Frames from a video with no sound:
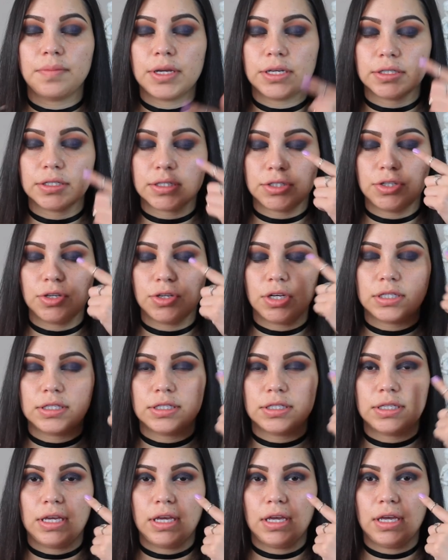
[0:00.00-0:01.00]
because as you can
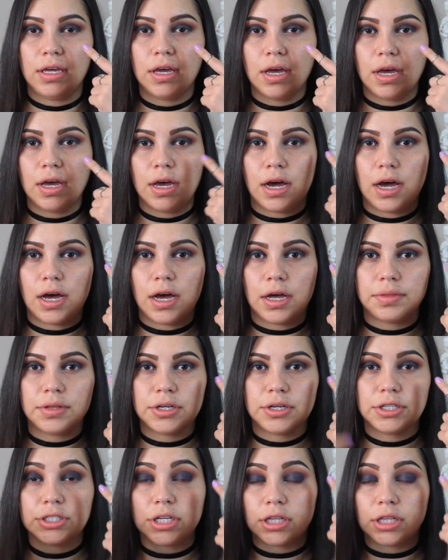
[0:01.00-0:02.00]
see
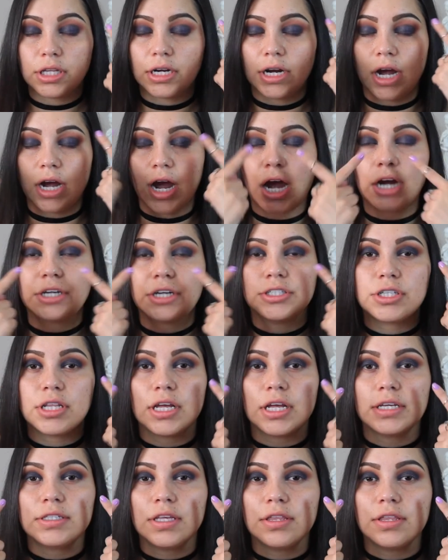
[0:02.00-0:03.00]
there's a lot of harsh
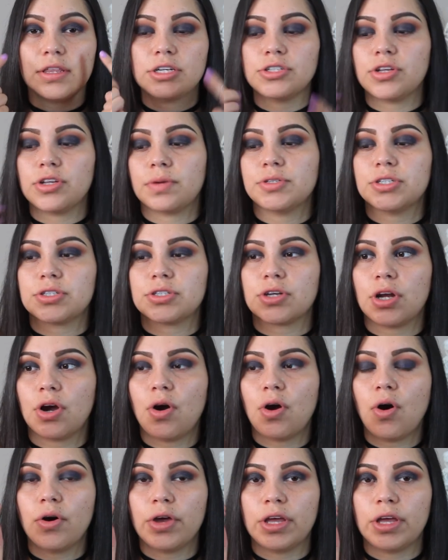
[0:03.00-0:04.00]
lines in there. So I'm just gonna
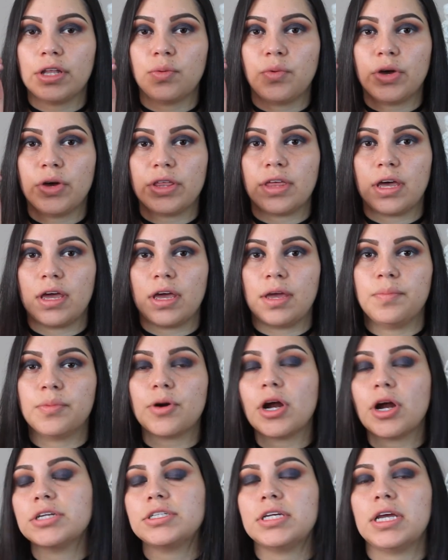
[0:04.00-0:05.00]
go in with a
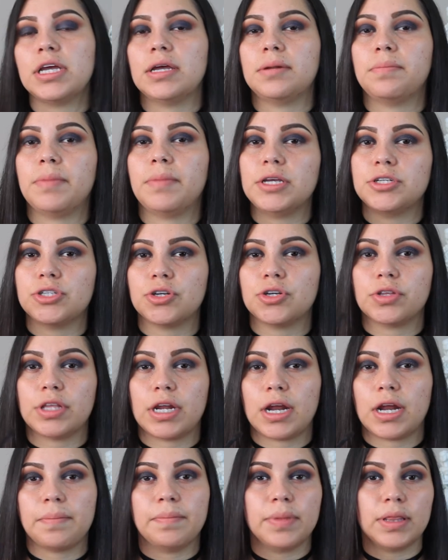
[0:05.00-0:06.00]
brush and make sure
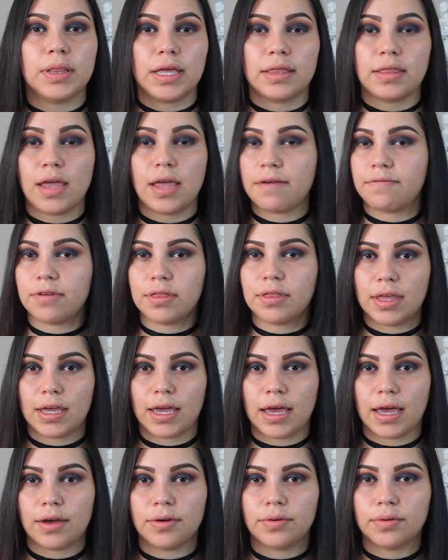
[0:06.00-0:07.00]
that I blend everything
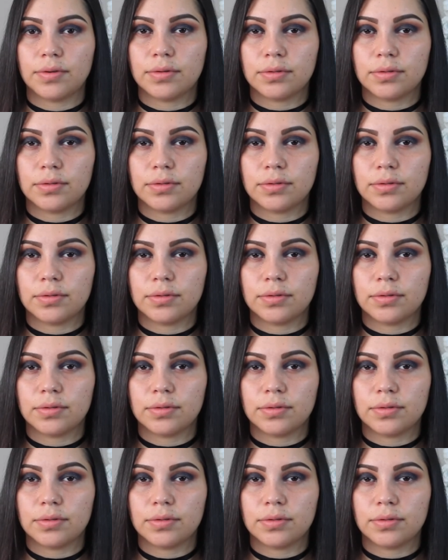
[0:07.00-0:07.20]
out.